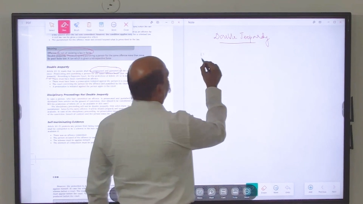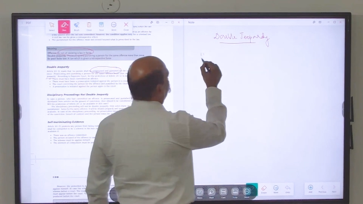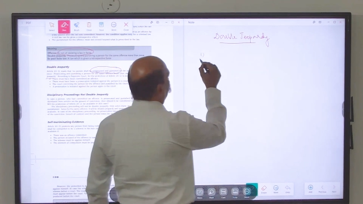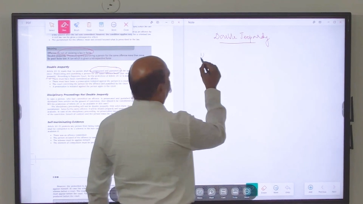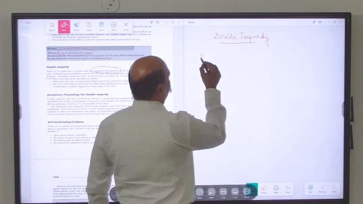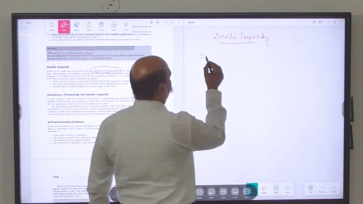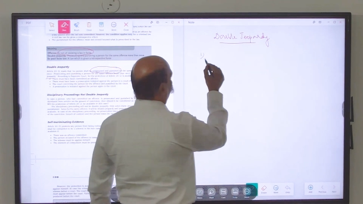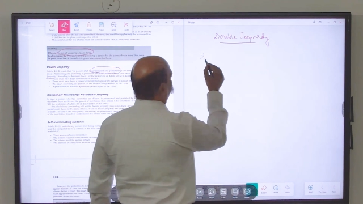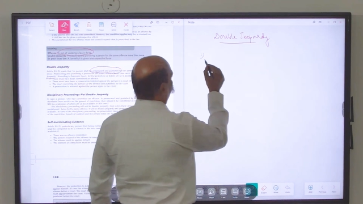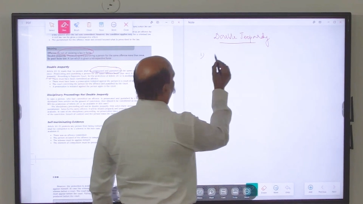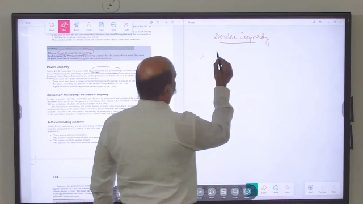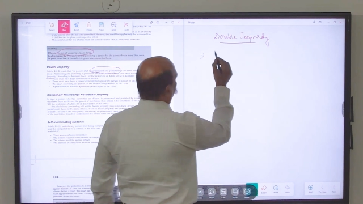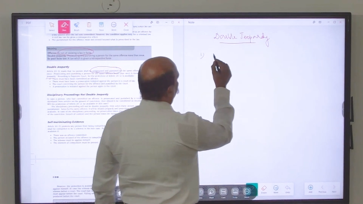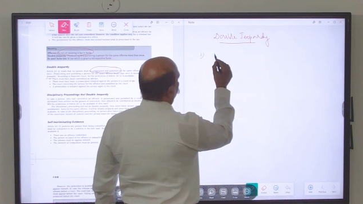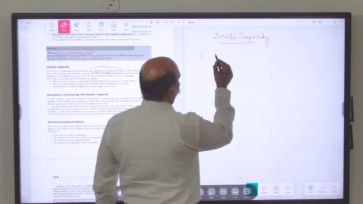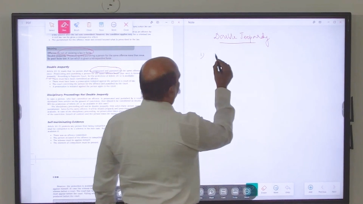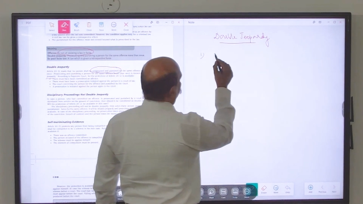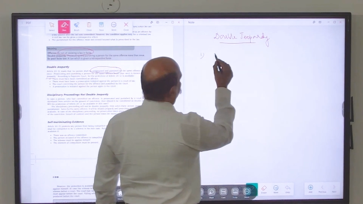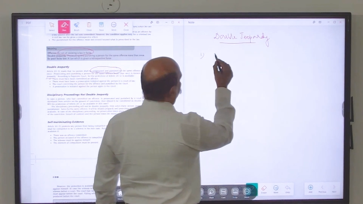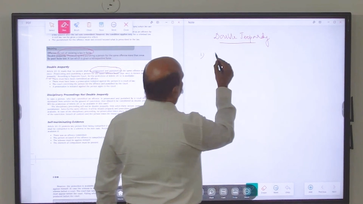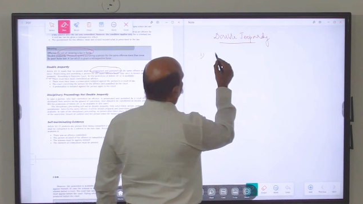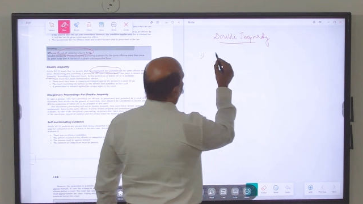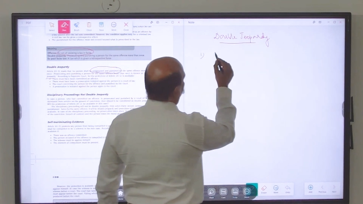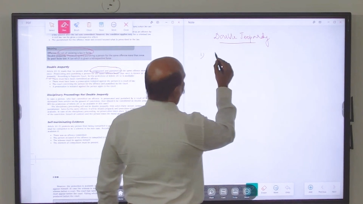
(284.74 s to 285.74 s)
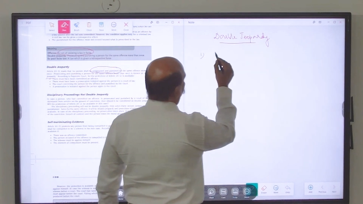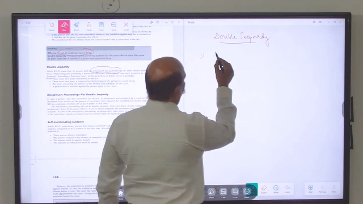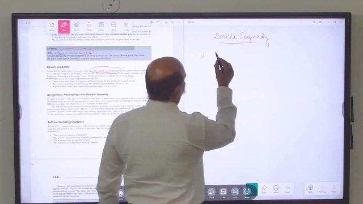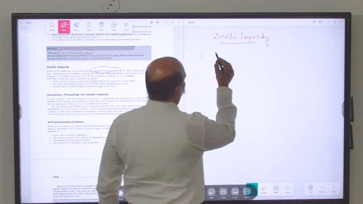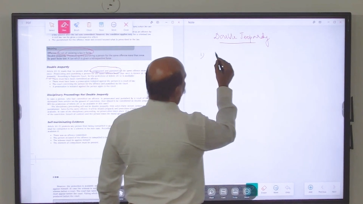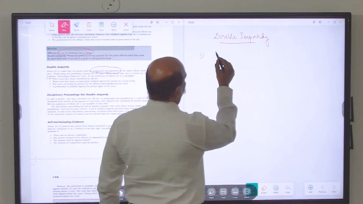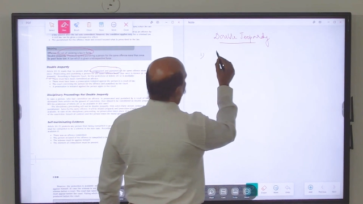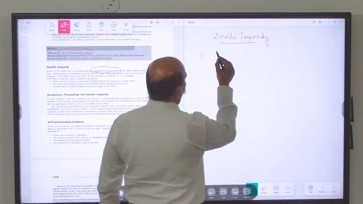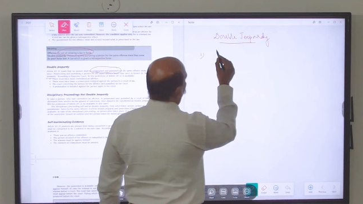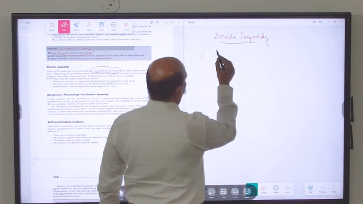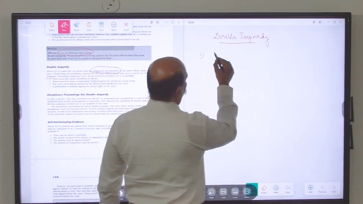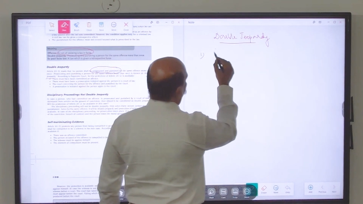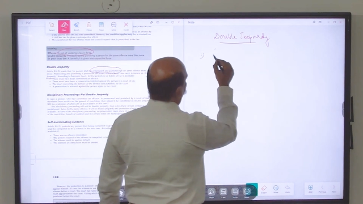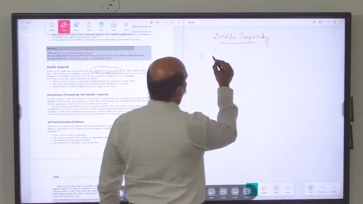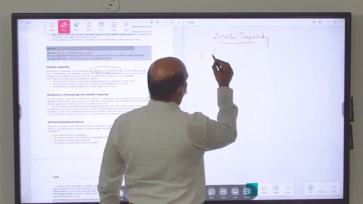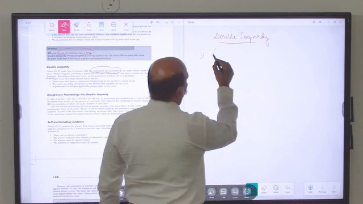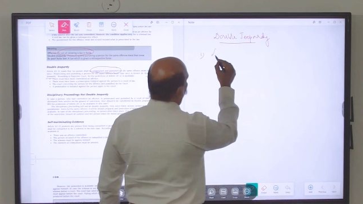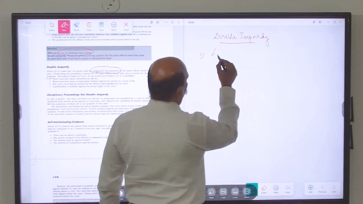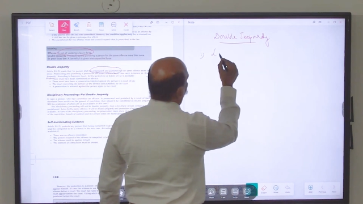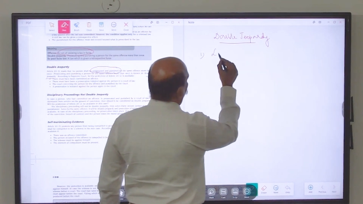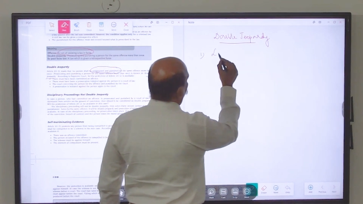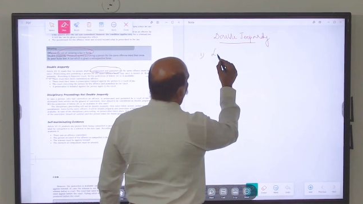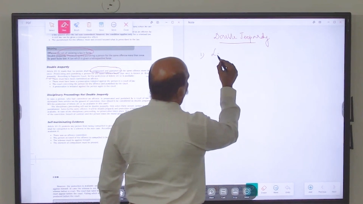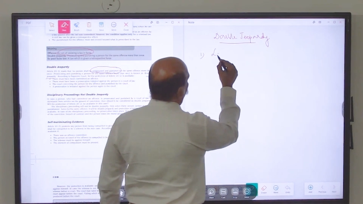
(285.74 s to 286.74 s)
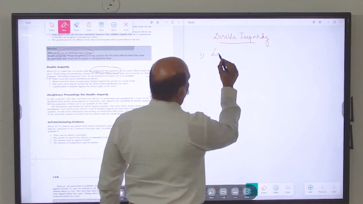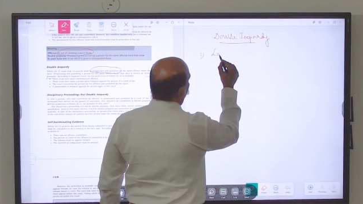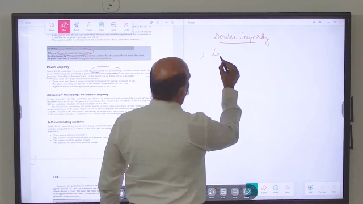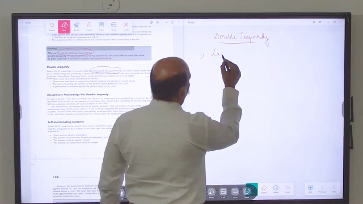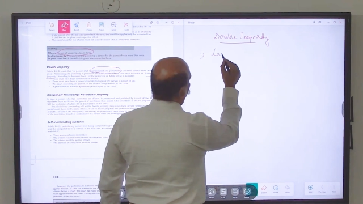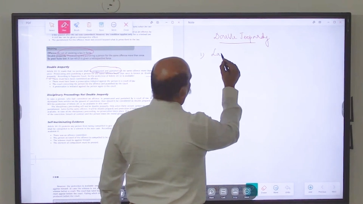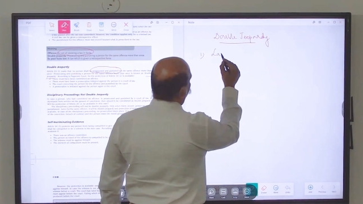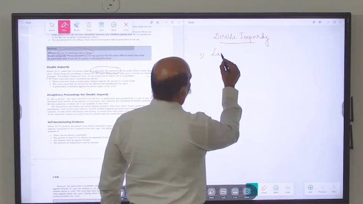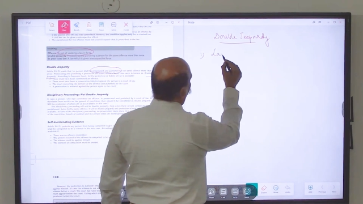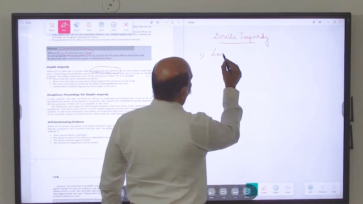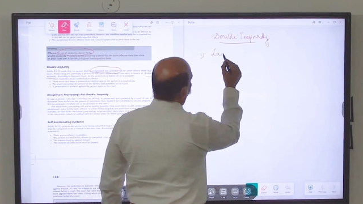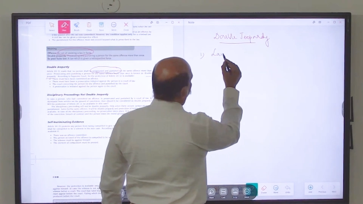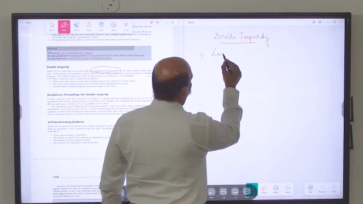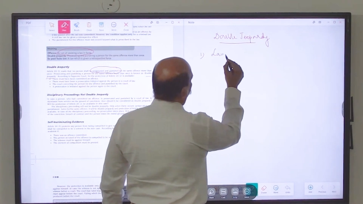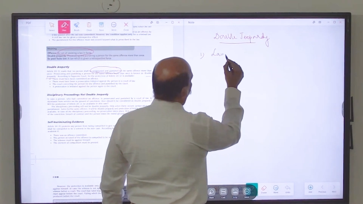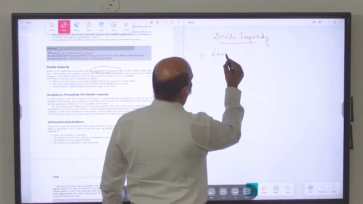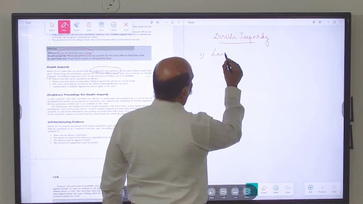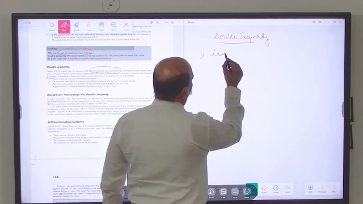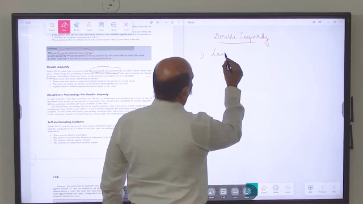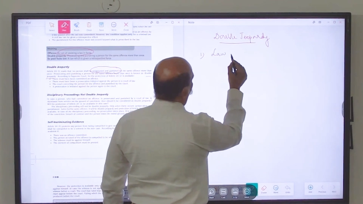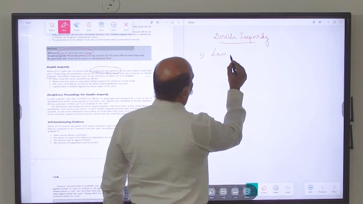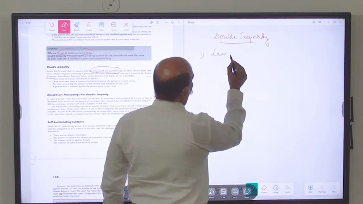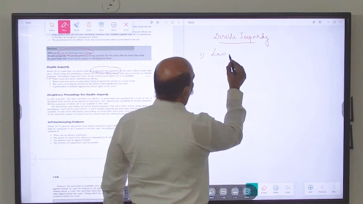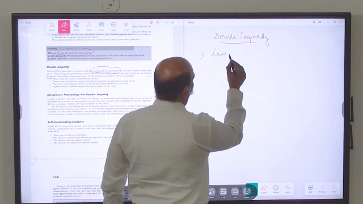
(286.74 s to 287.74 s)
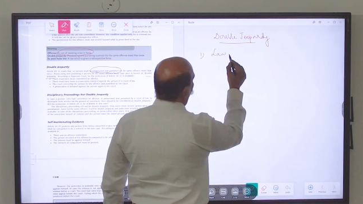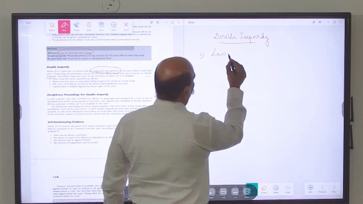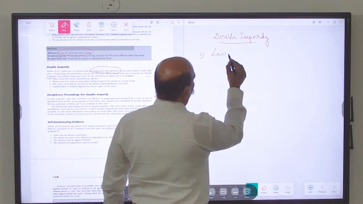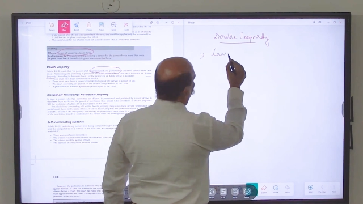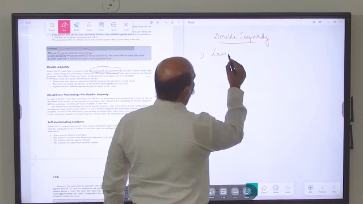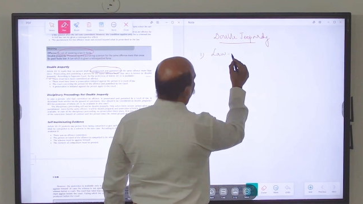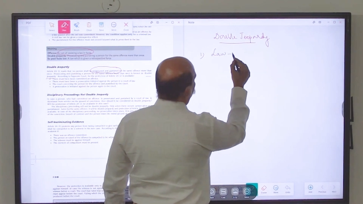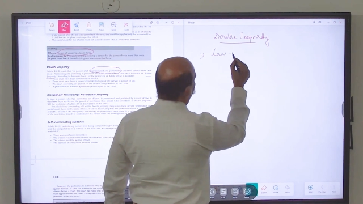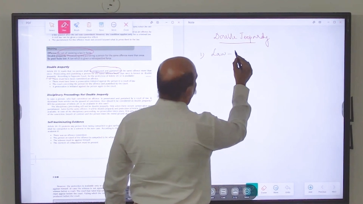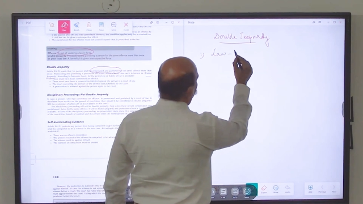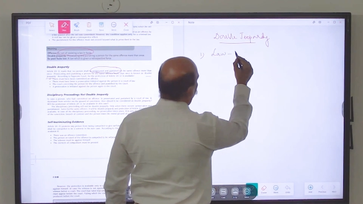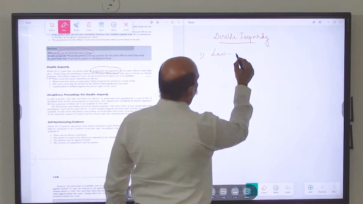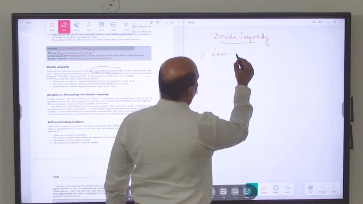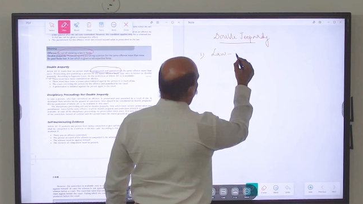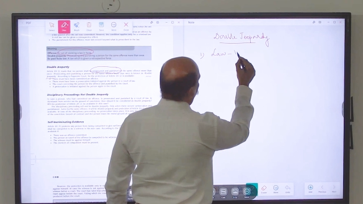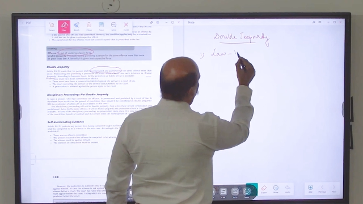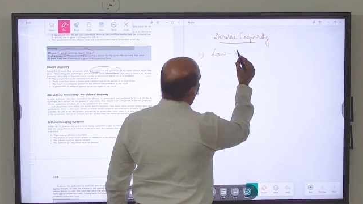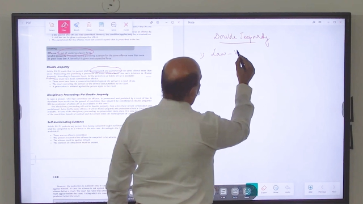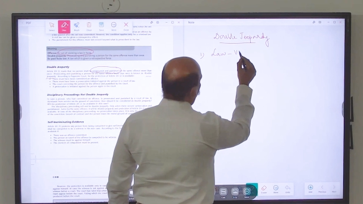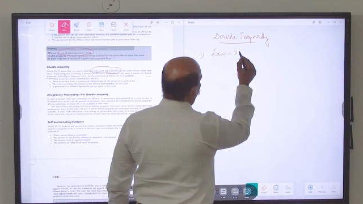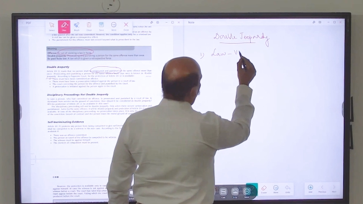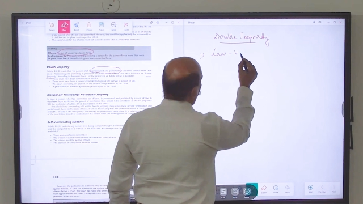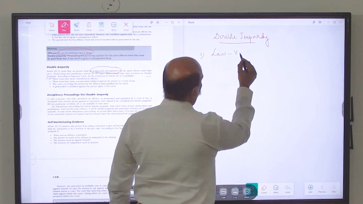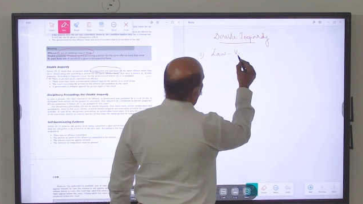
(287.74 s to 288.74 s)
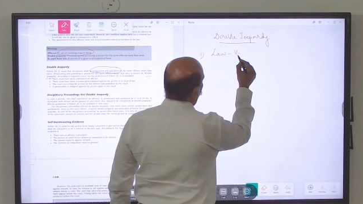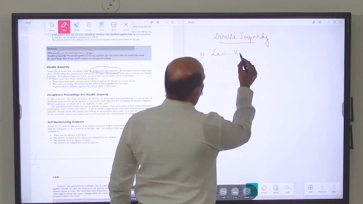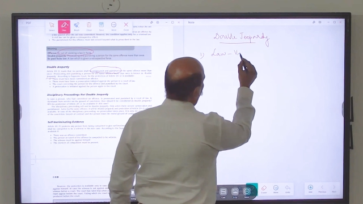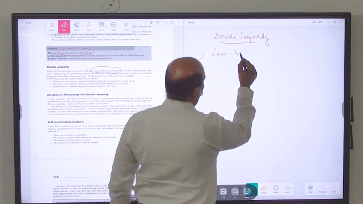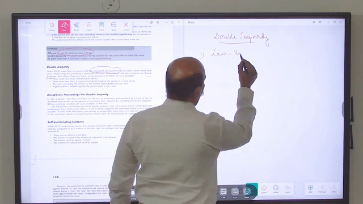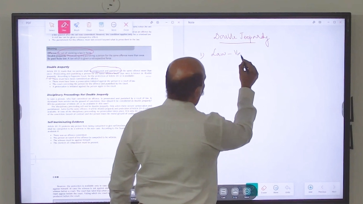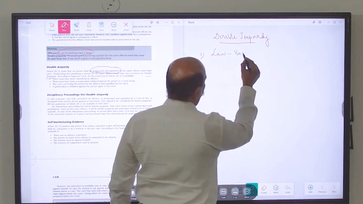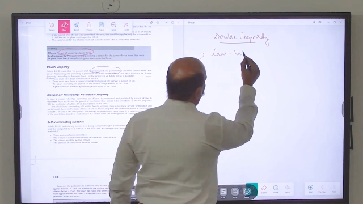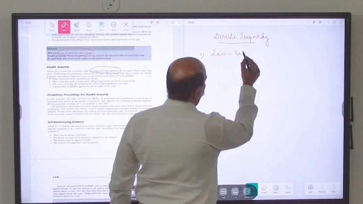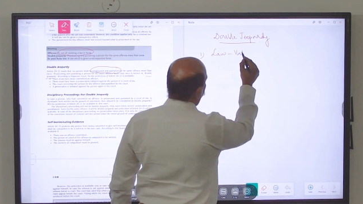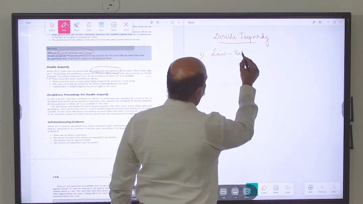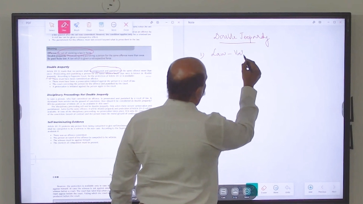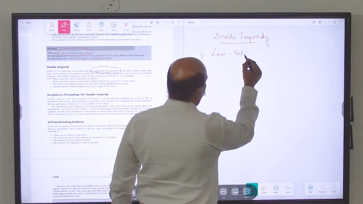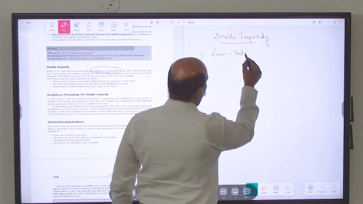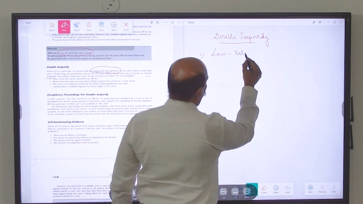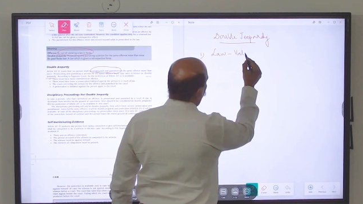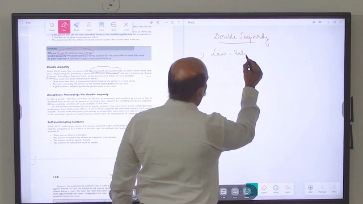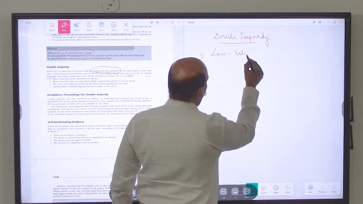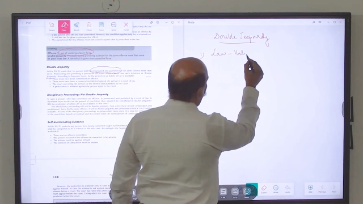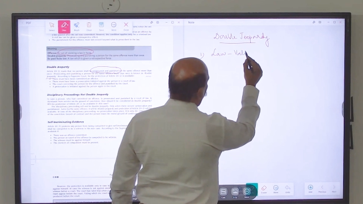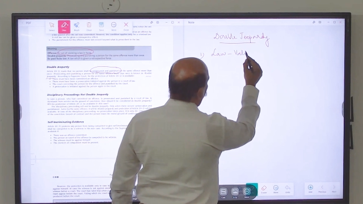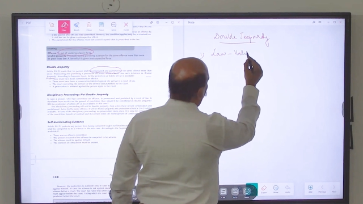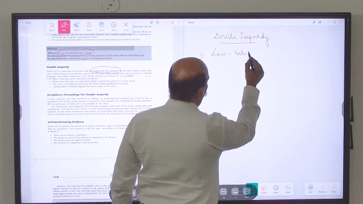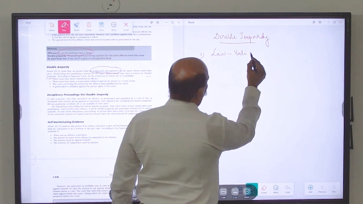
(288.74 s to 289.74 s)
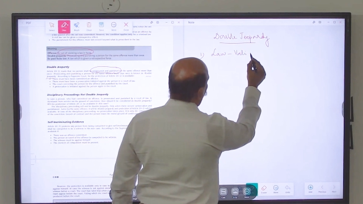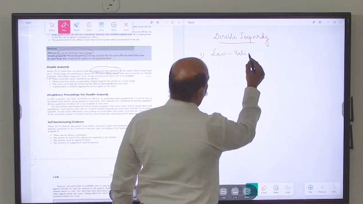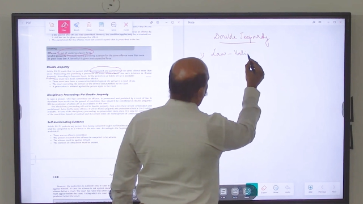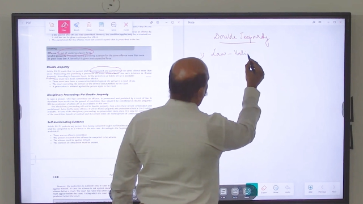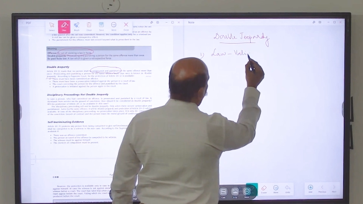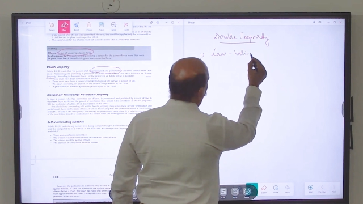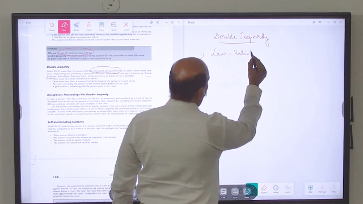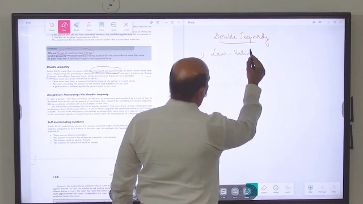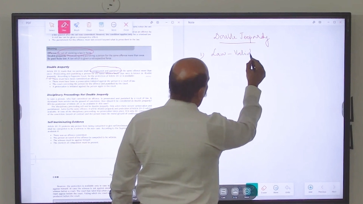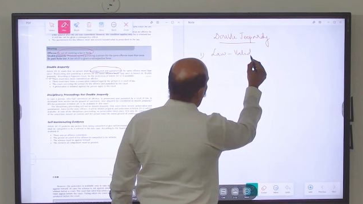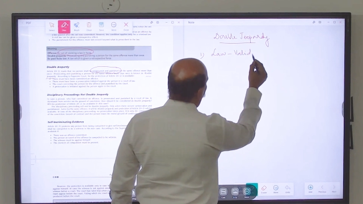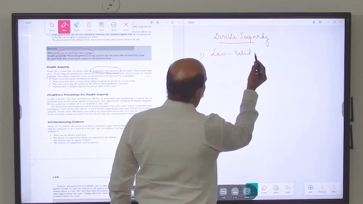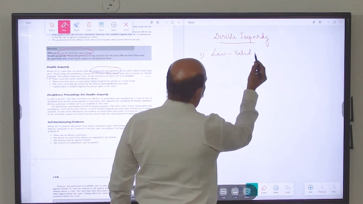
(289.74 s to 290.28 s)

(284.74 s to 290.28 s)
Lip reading: No face is visible, so there are no lips to read.